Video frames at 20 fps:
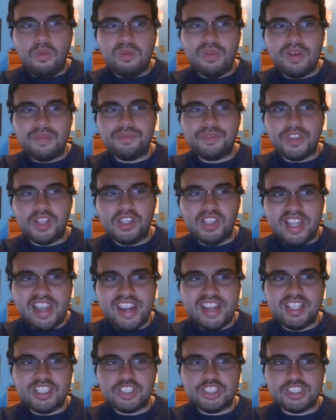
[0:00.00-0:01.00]
with the
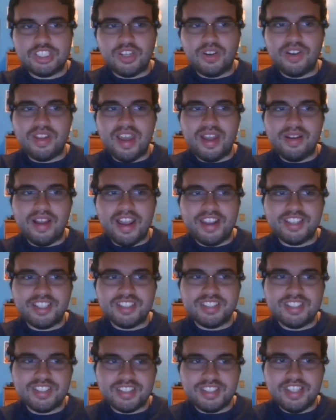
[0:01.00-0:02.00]
link so that I
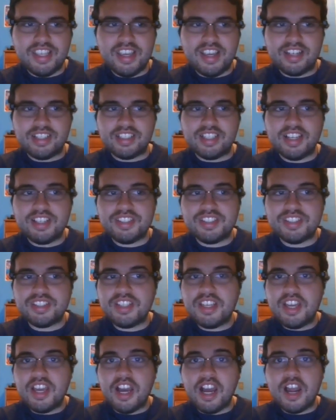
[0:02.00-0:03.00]
can see it,
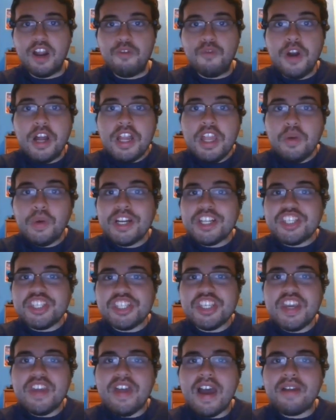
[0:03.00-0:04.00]
because I really want to
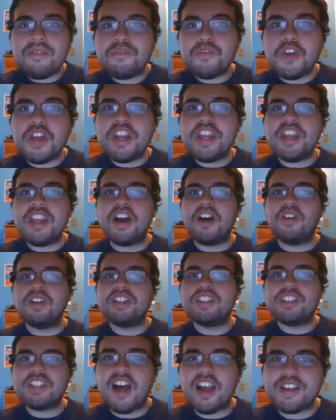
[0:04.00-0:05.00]
see that video
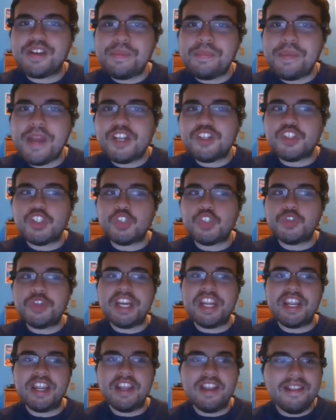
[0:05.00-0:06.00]
and
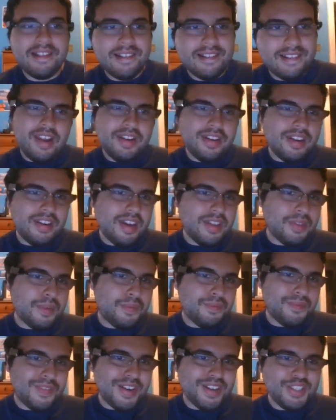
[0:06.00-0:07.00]
documentary. And another
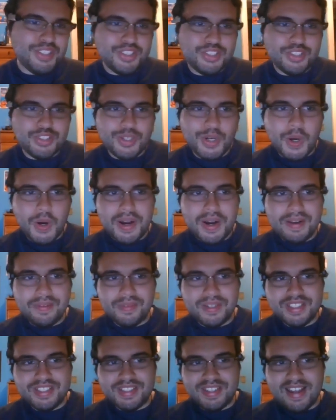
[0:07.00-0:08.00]
funny story
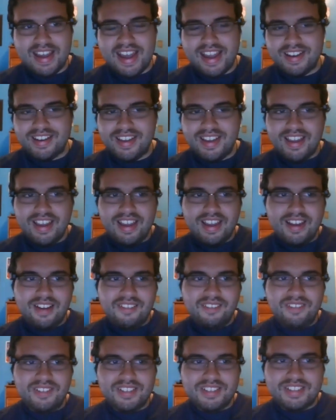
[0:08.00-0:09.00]
was that
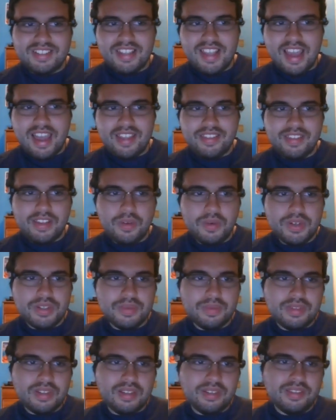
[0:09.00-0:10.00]

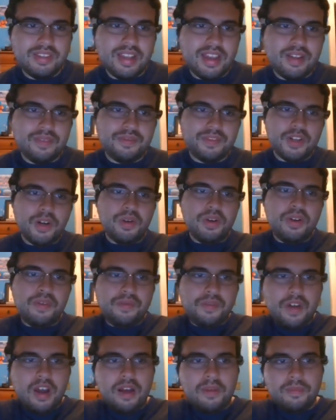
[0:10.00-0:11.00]
during
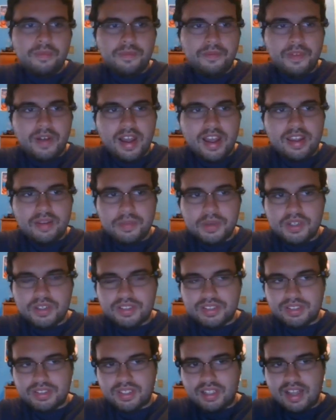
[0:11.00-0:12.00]
the farm
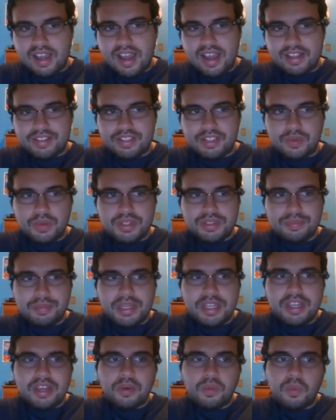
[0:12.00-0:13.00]
fibers class, there was
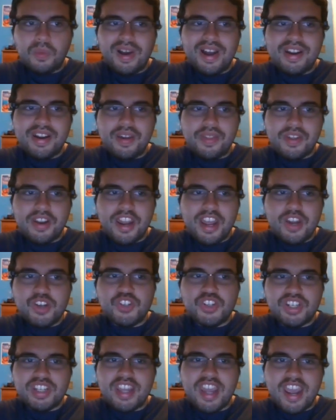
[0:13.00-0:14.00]
me and one other
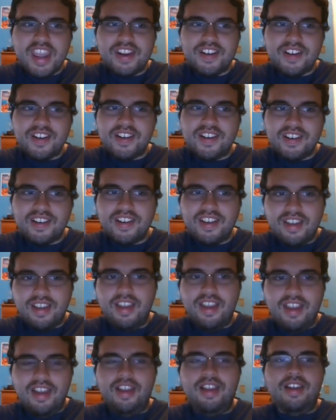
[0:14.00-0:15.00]
educator
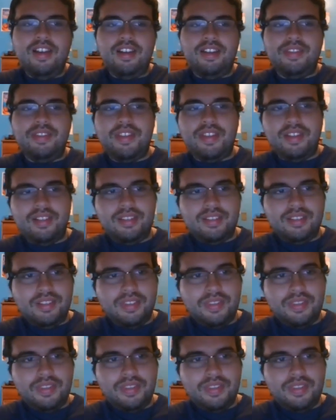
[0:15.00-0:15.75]
that